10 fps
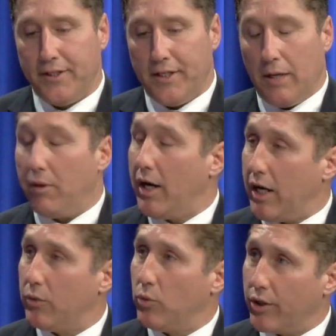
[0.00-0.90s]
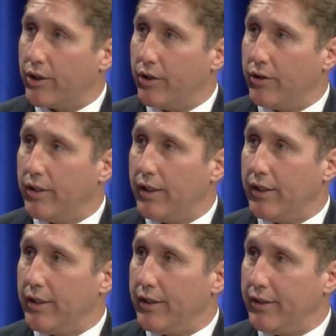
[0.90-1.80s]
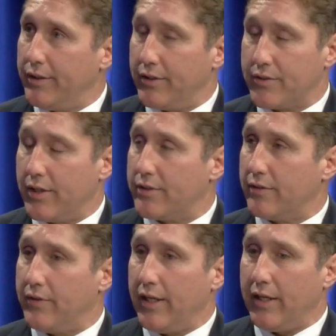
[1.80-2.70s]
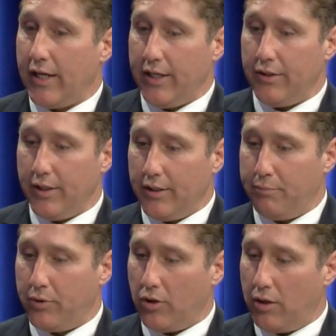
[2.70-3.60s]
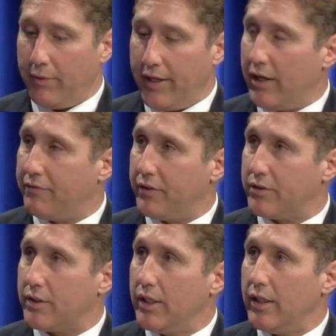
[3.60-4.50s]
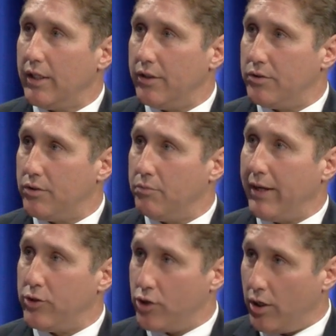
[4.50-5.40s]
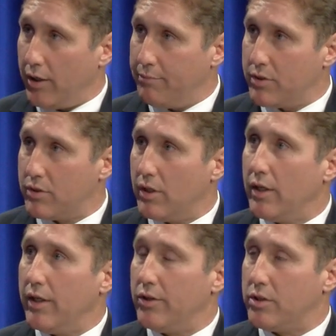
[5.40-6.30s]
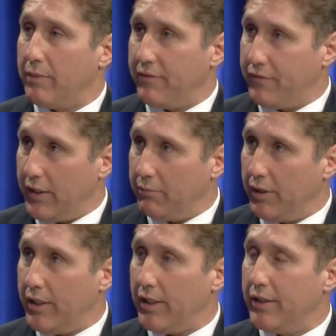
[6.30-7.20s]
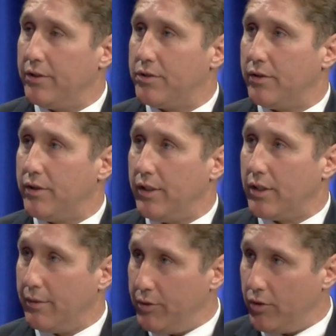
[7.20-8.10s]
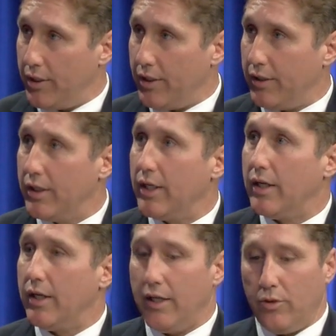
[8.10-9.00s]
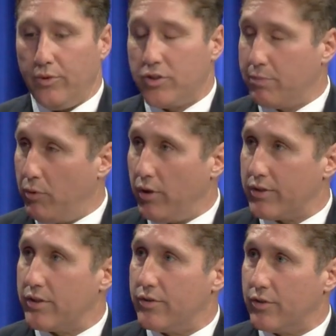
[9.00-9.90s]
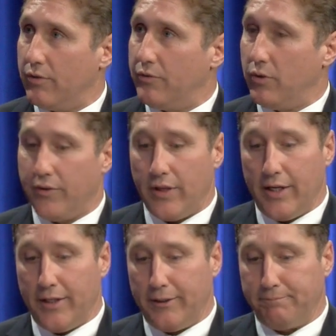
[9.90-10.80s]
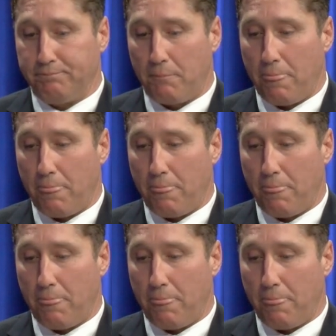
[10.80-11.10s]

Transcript: I'm a hard worker uh, in the sense of that I uh, put all my effort into my jobs, into my family, and into the community uh, with sports and so forth. I, um,